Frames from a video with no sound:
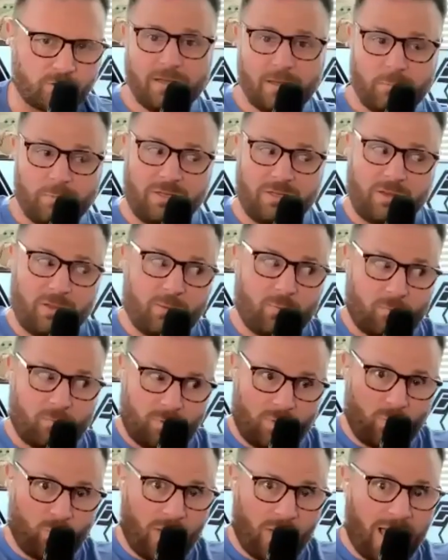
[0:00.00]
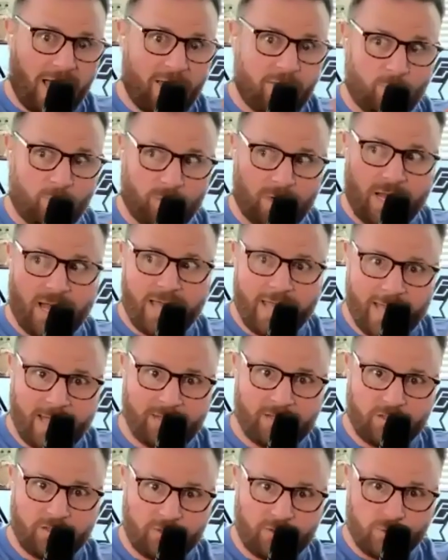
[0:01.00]
mean, what I
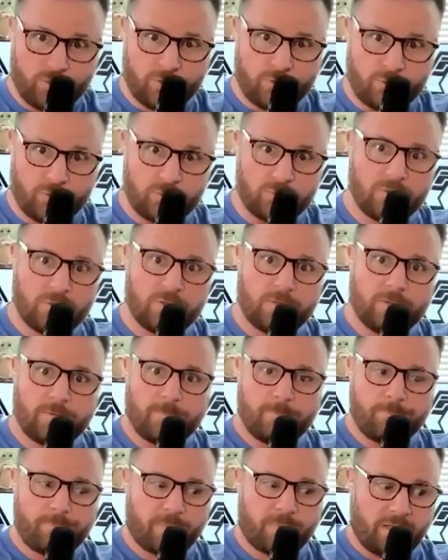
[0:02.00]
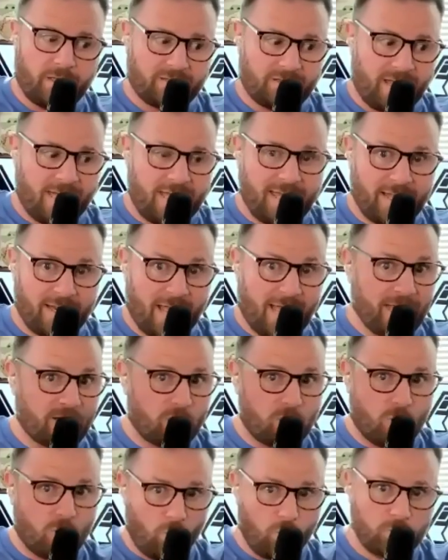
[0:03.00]
had to do I
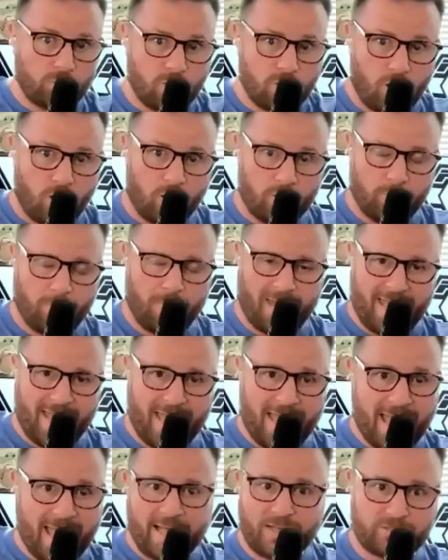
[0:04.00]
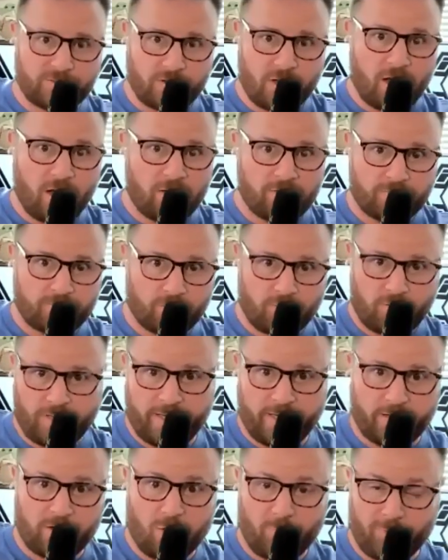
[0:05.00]
cold called my ass off for
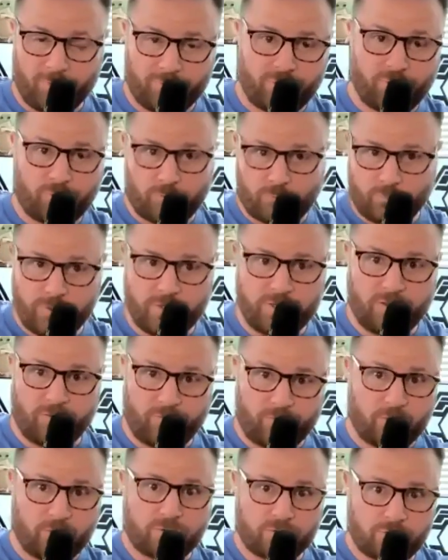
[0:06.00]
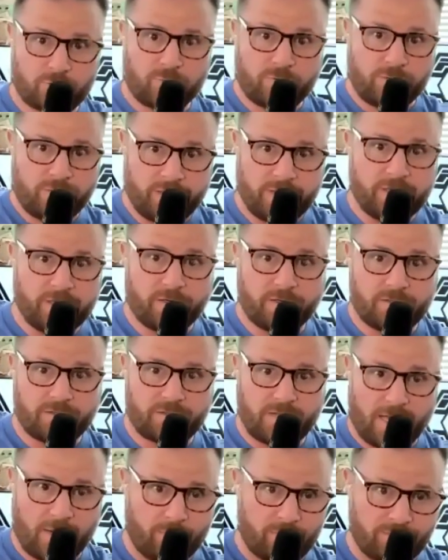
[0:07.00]
like almost the first 3 years
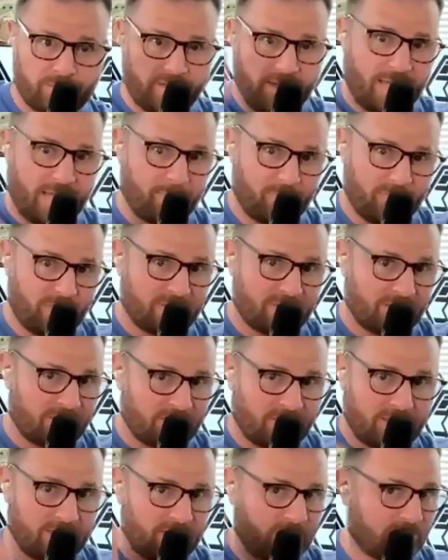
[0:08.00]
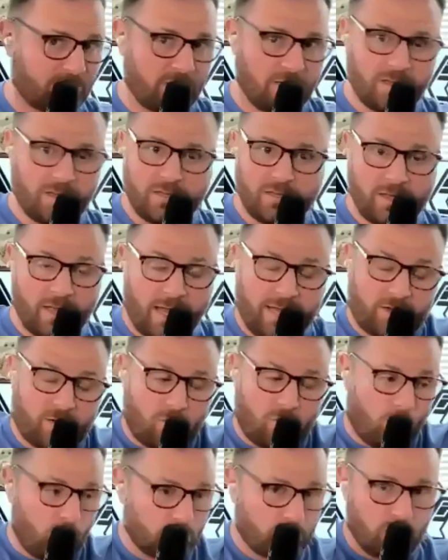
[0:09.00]
I was in that business. I
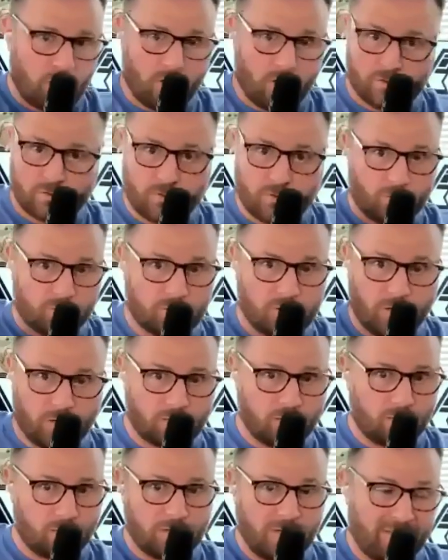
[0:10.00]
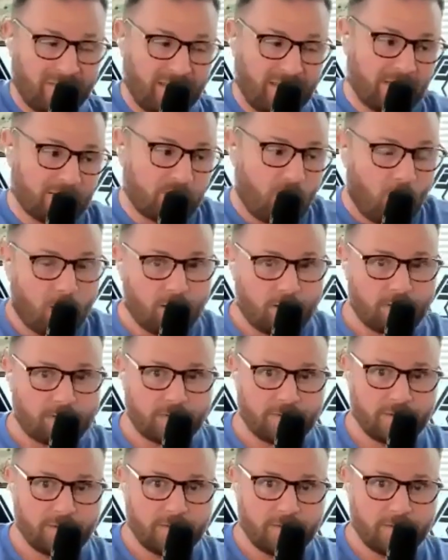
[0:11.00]
cold, and that's hard,